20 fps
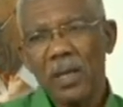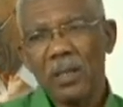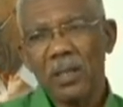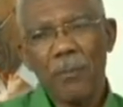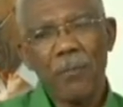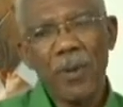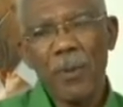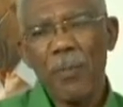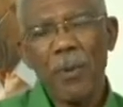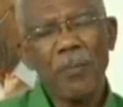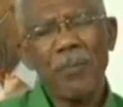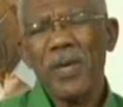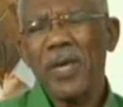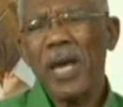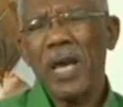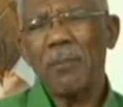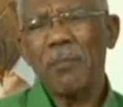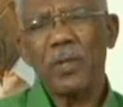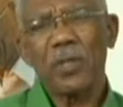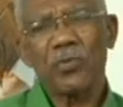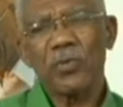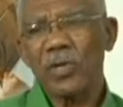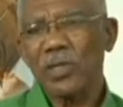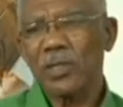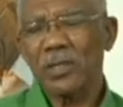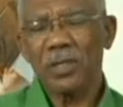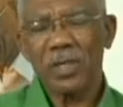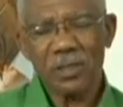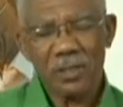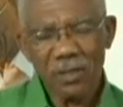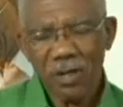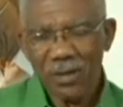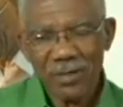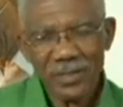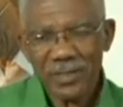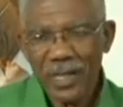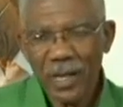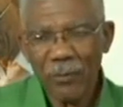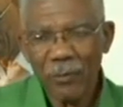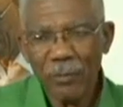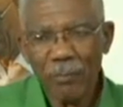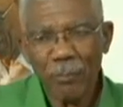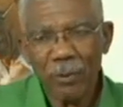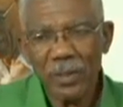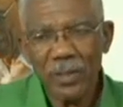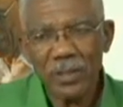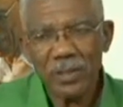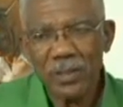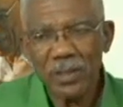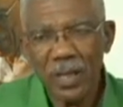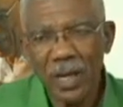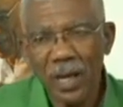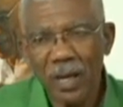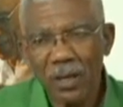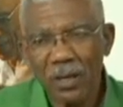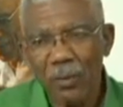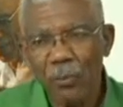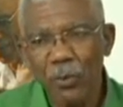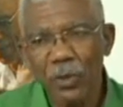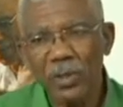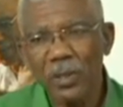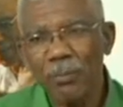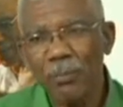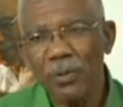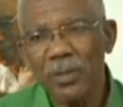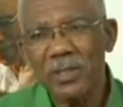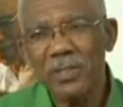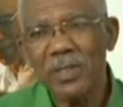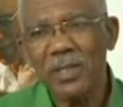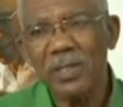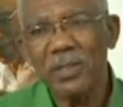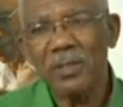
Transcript: The PPP administration doesn't understand what community policing